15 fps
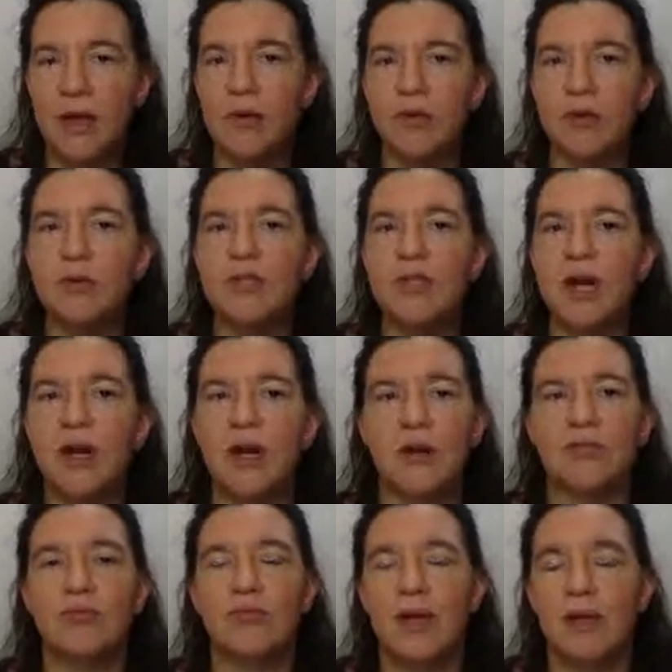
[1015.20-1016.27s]
those
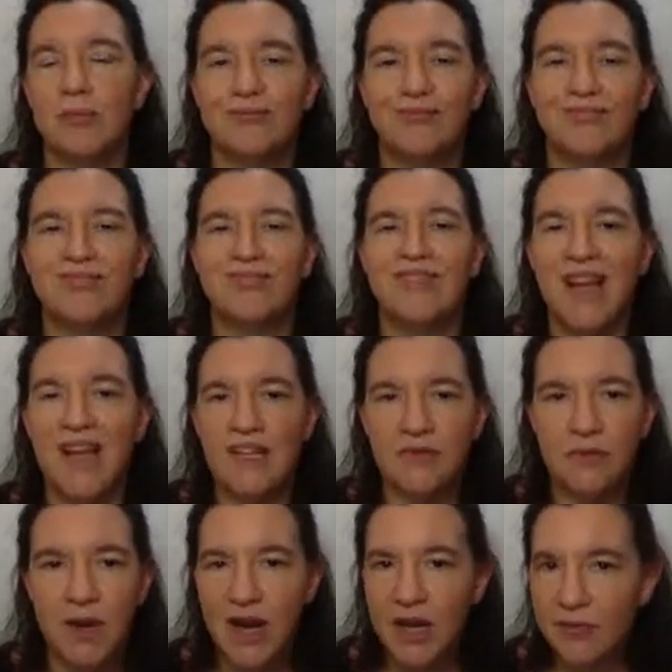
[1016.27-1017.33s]
are, well, nice
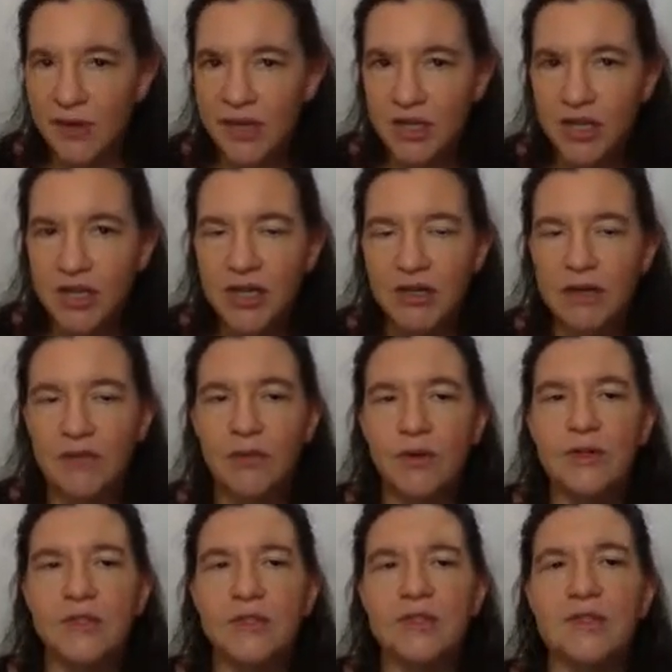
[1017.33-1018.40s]
for hardware engineering, for
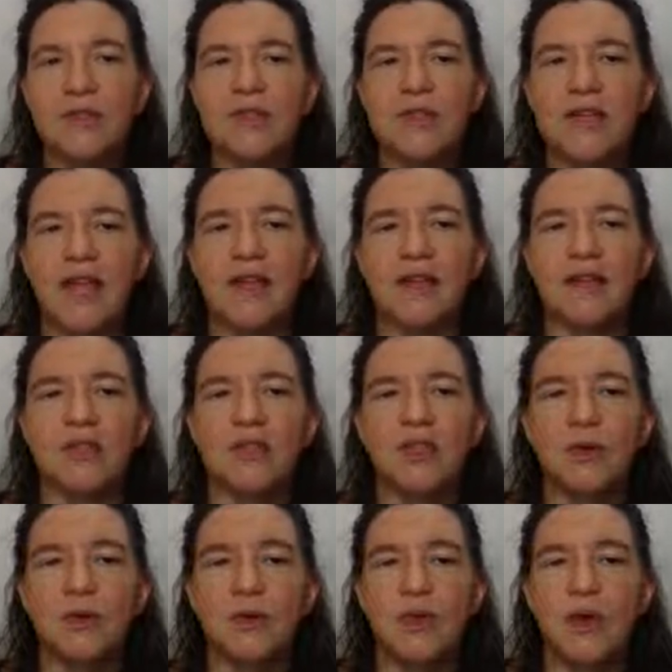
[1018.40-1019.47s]
instance, and
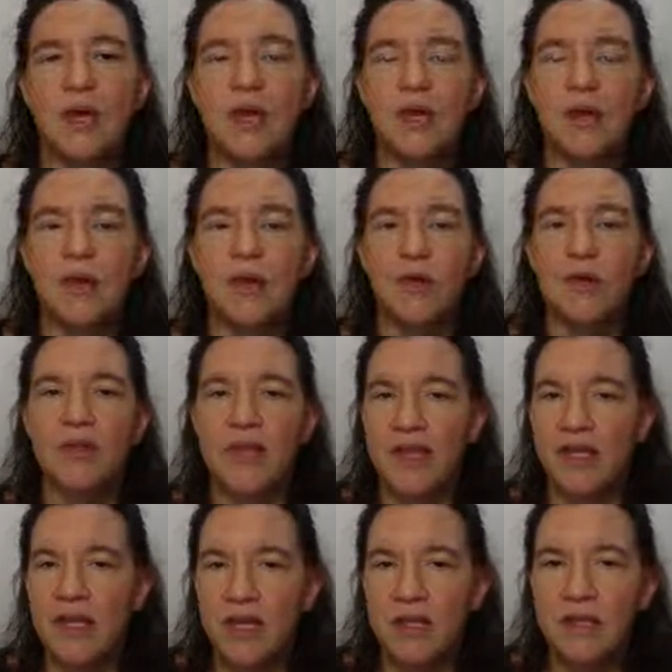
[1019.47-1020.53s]
so
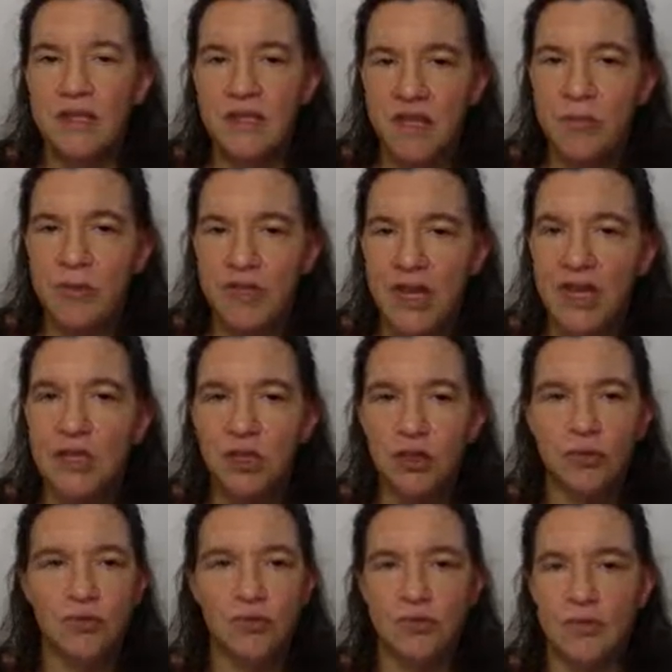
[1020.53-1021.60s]
they've gotten some
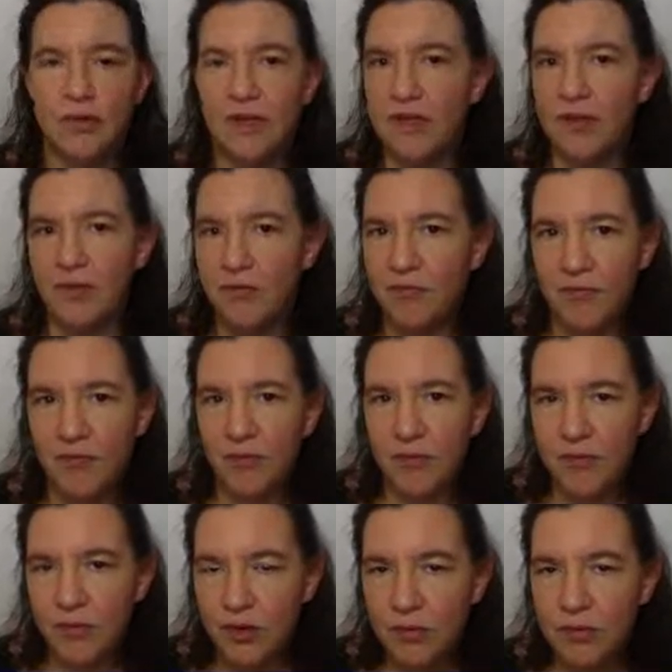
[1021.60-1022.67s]
attention
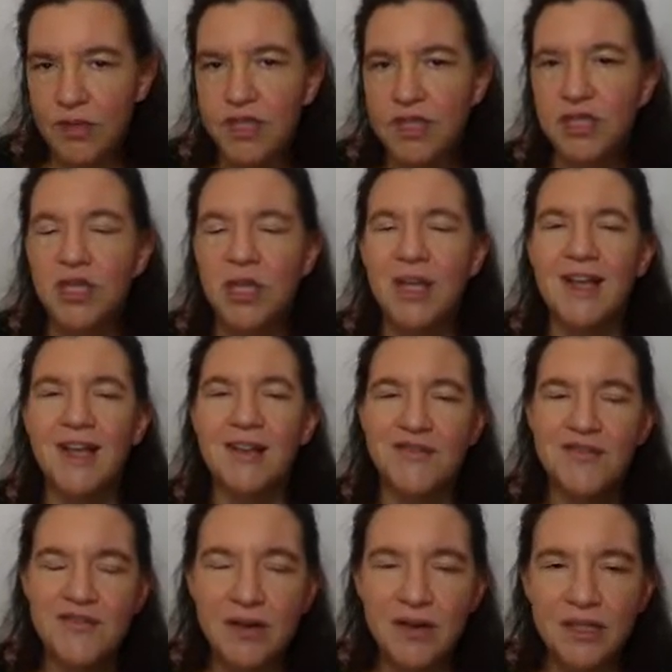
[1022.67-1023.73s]
for usage,
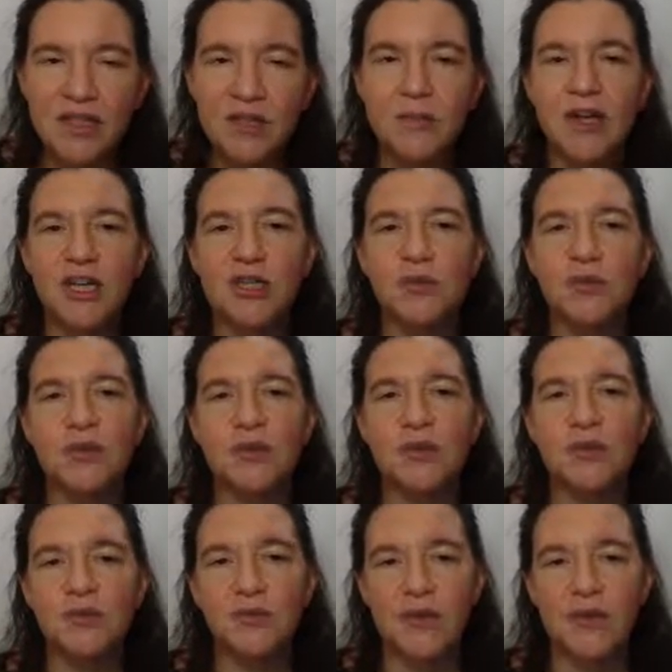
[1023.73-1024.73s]
not as much because